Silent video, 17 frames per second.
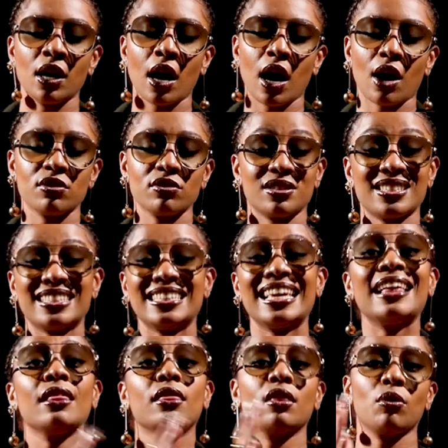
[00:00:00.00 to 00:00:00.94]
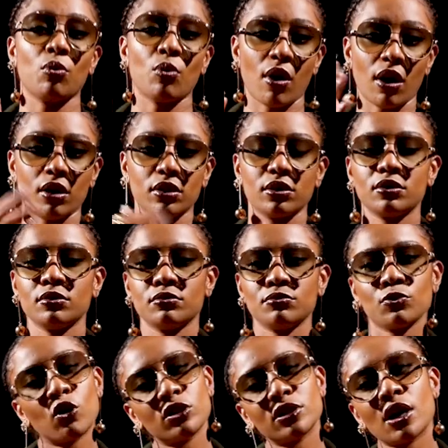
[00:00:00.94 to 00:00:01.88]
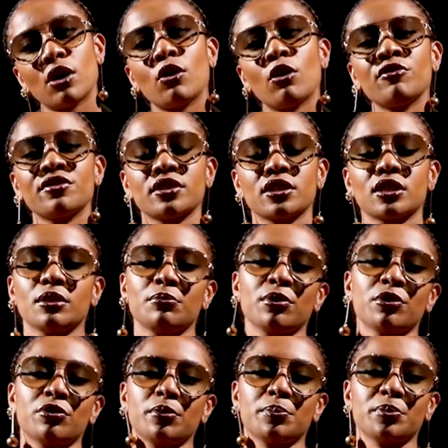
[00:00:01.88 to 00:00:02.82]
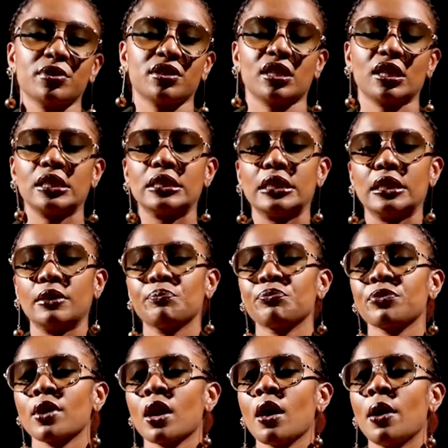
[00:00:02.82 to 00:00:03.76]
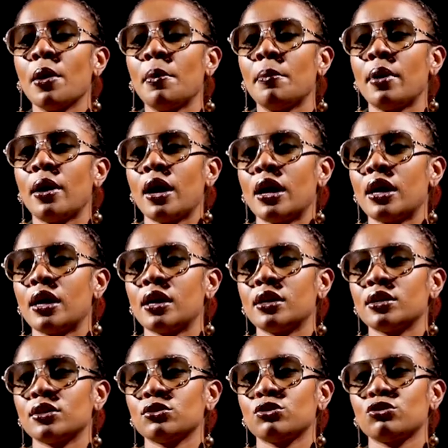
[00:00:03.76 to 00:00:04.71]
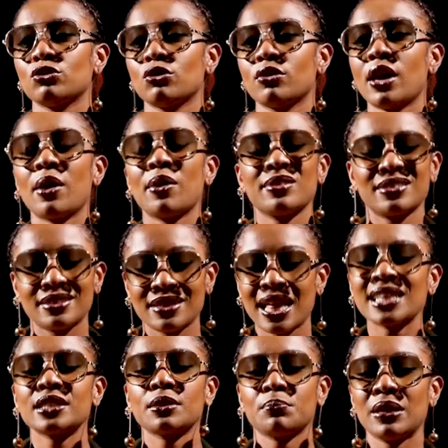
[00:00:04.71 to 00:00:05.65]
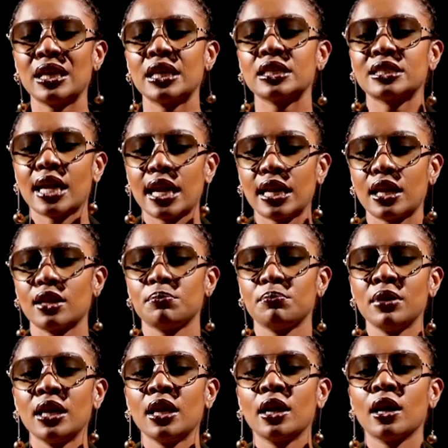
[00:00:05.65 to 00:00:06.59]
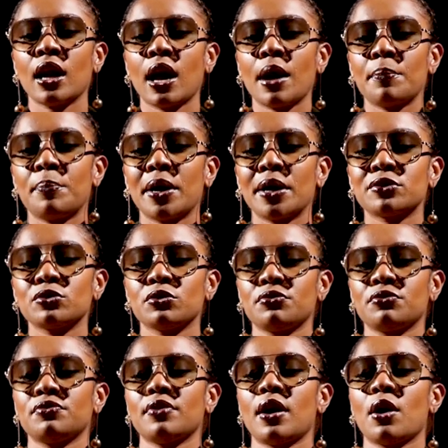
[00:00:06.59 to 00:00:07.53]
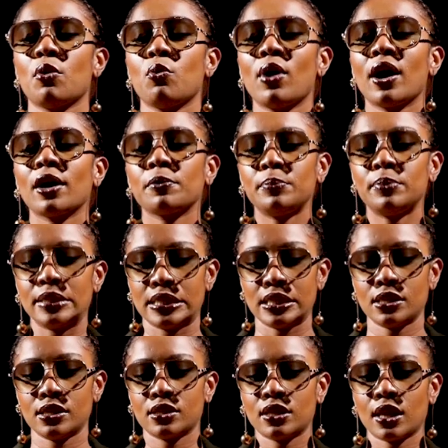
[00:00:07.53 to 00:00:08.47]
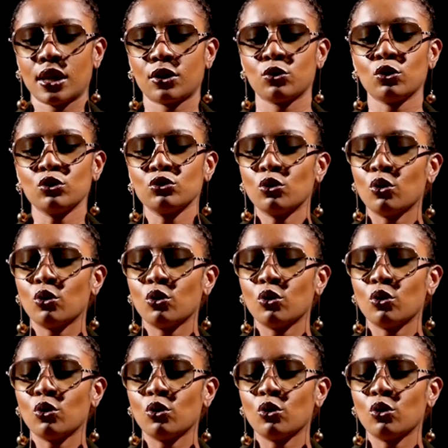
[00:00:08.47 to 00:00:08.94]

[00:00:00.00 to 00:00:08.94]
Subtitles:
houses in the world. Because I'll obviously be representing. So that's the biggest highlight, being a part of a workplace that not